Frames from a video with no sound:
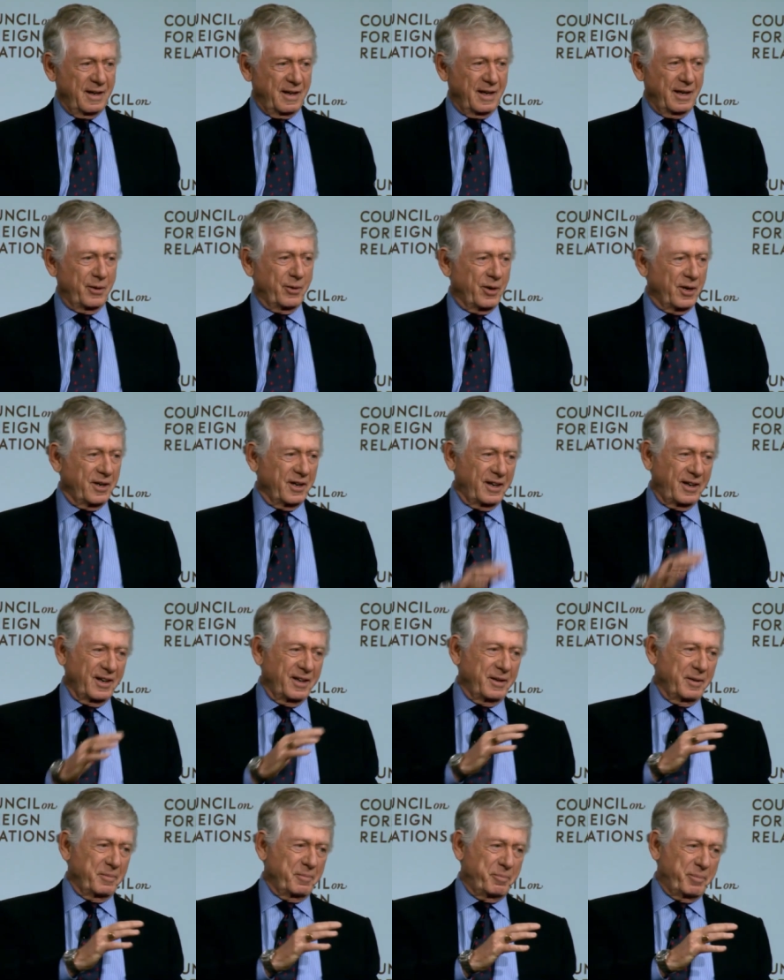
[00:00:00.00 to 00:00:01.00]

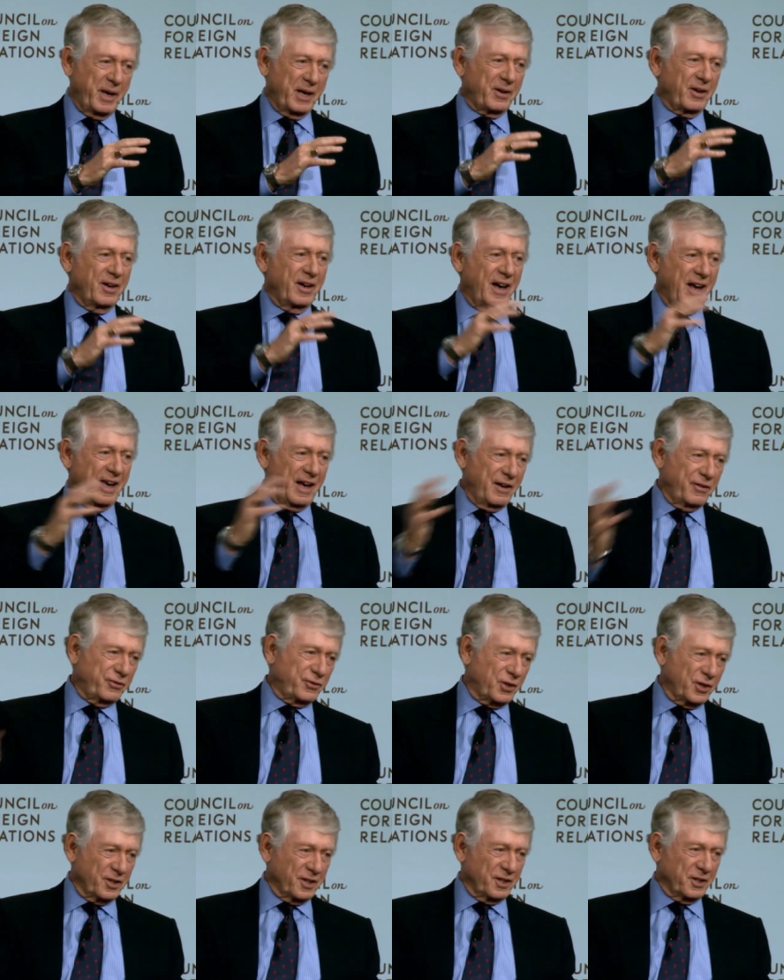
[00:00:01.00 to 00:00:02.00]
Ironically, better
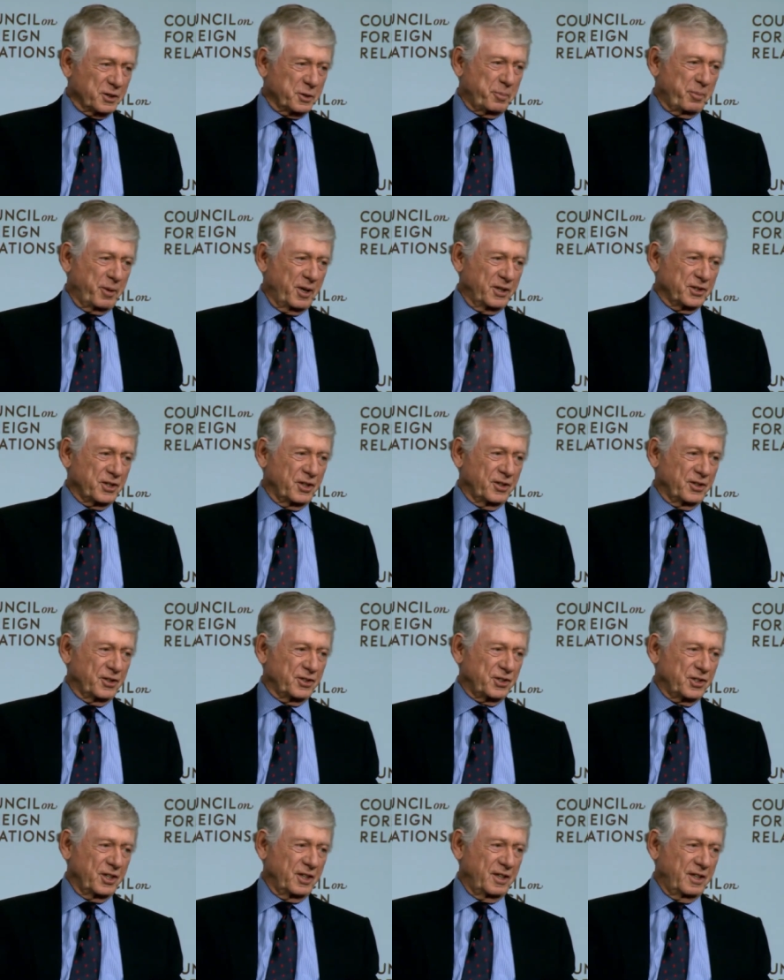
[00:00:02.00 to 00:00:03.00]
after his
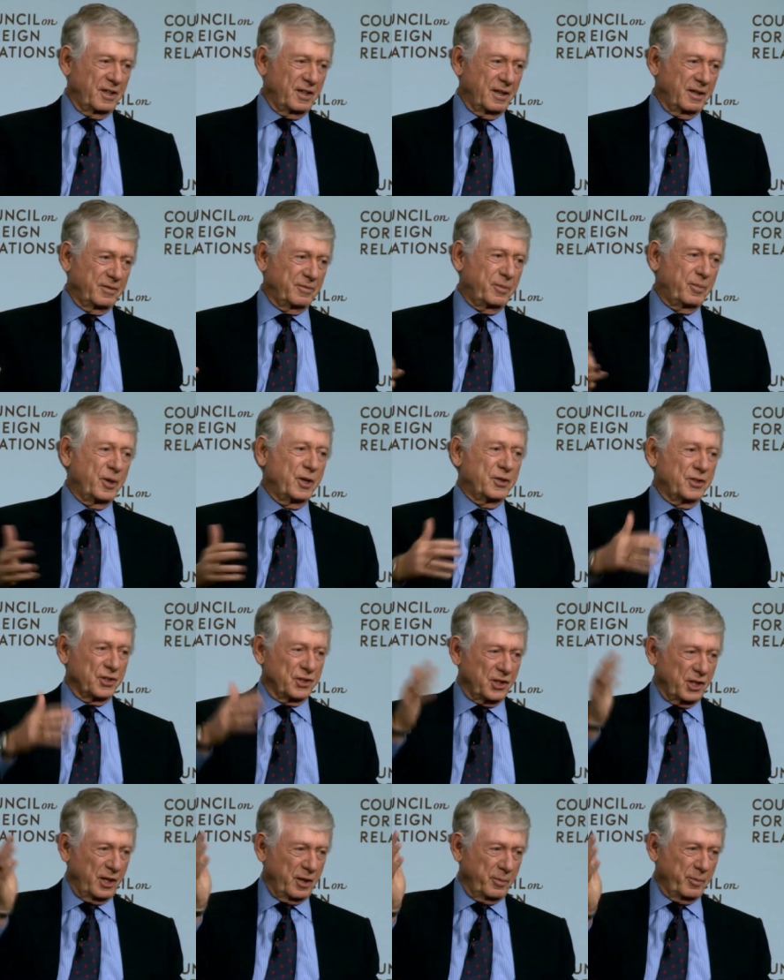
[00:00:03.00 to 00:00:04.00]
presidency. I went to
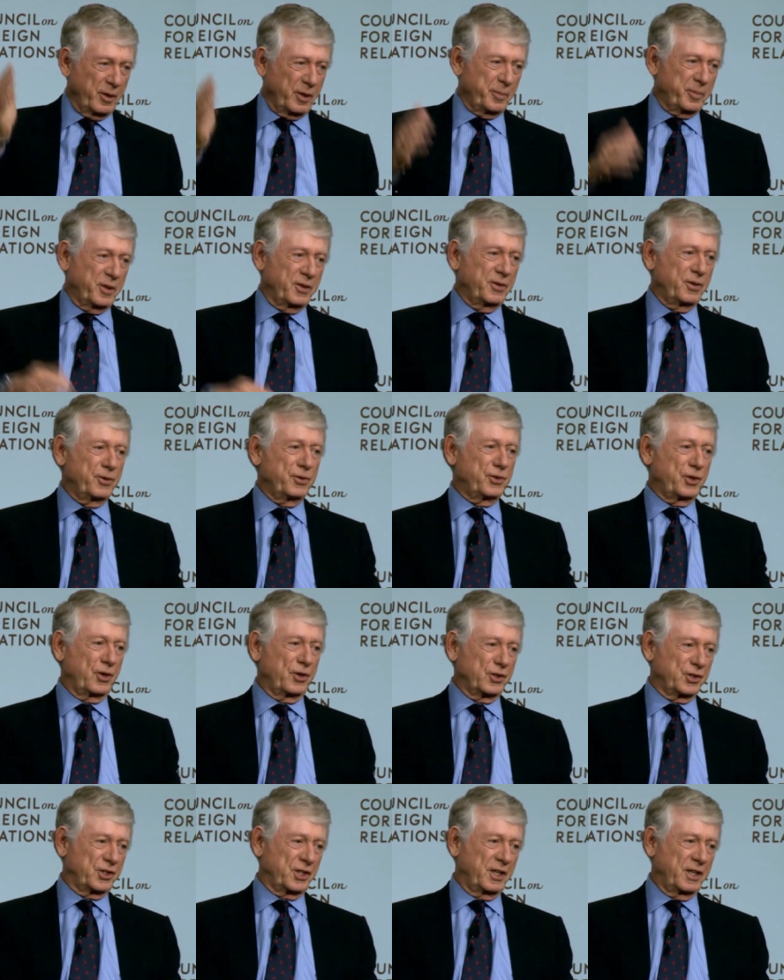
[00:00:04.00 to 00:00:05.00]
see him up in New
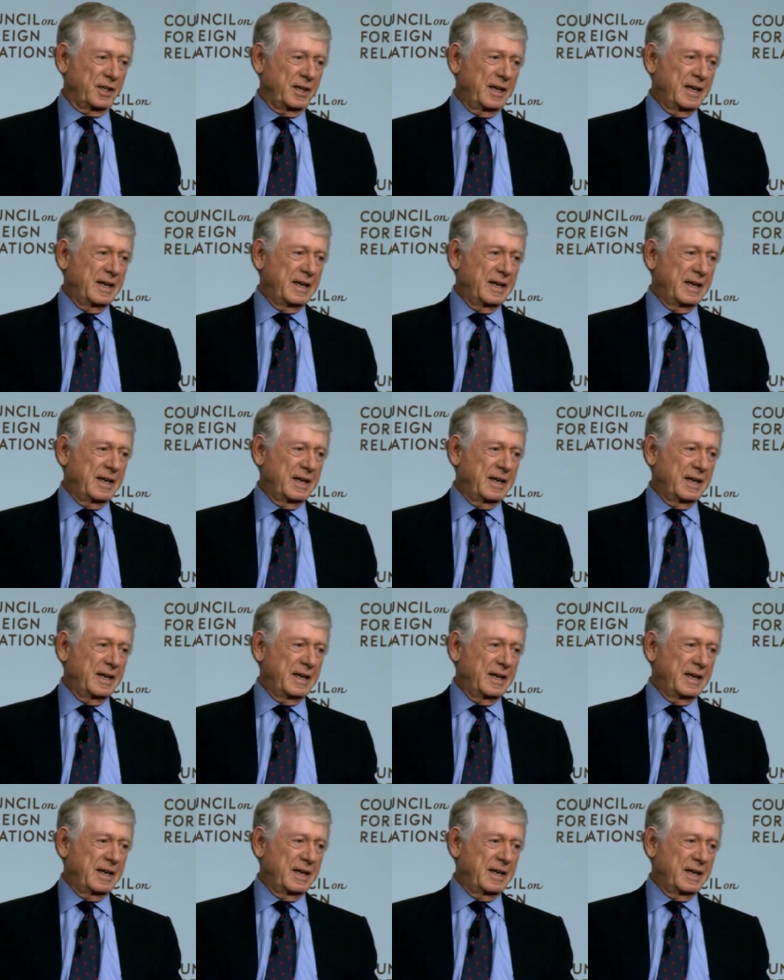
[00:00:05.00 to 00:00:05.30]
Jersey,